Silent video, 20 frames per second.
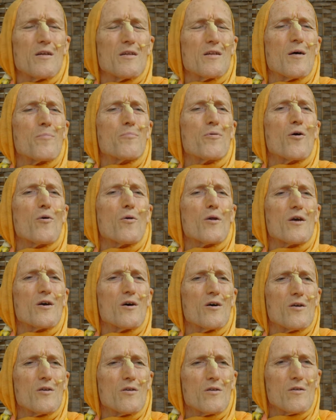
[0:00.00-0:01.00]

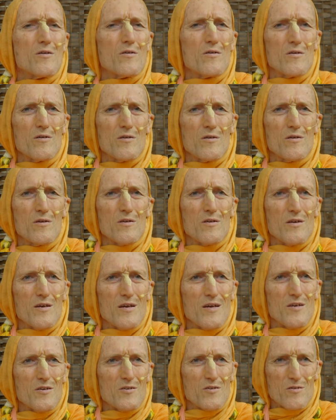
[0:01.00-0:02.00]
Napoleon,
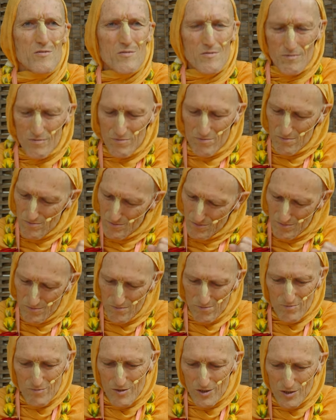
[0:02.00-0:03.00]
his
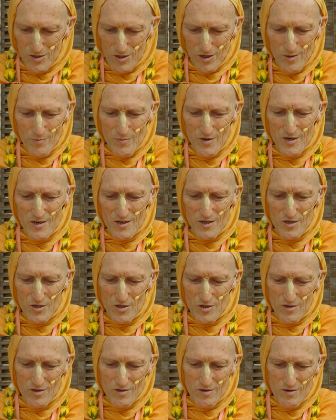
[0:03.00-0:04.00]

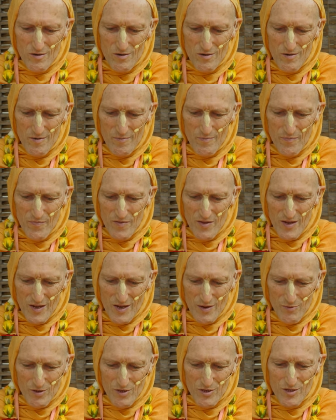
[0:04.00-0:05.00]
determination.
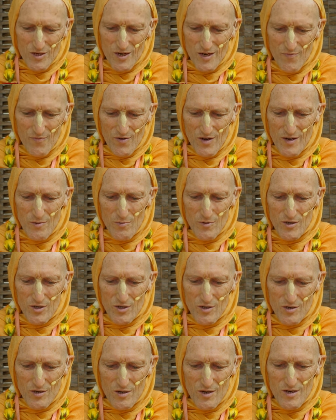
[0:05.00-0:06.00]
He would sleep. He would
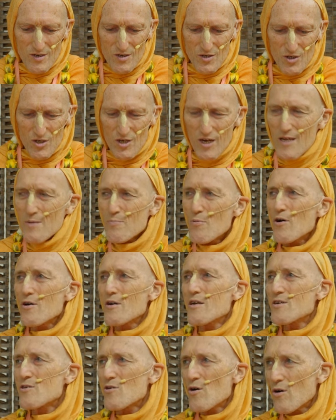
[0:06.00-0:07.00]
sleep on
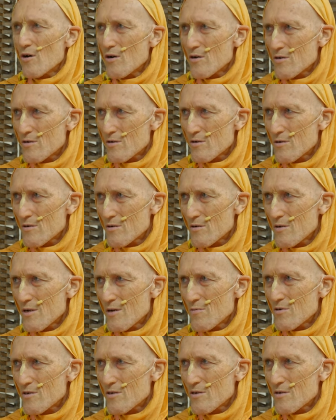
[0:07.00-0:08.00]
his horse.
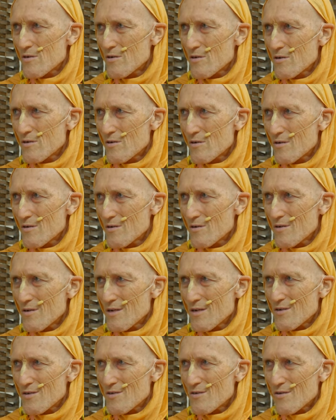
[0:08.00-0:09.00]
That was.
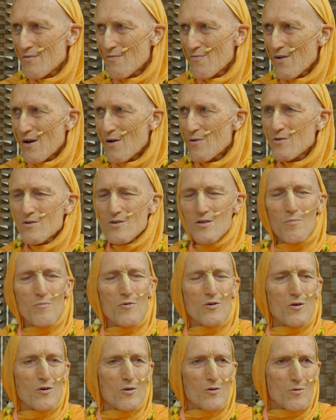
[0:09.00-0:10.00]
he found
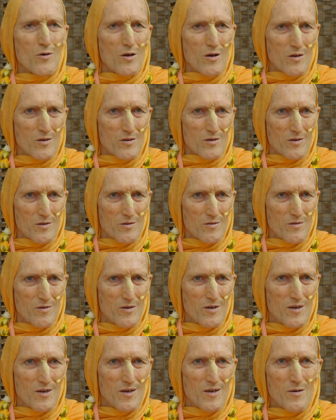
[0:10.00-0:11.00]
some good quality.
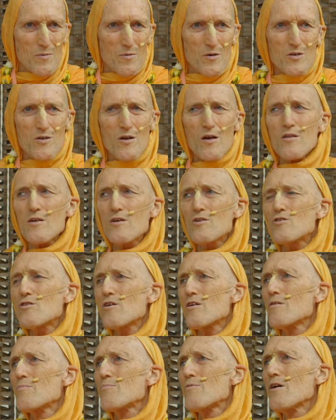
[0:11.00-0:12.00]
It's not that
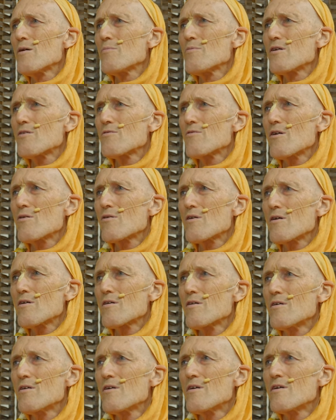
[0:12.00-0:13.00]
Srila Prabhupada wrote a,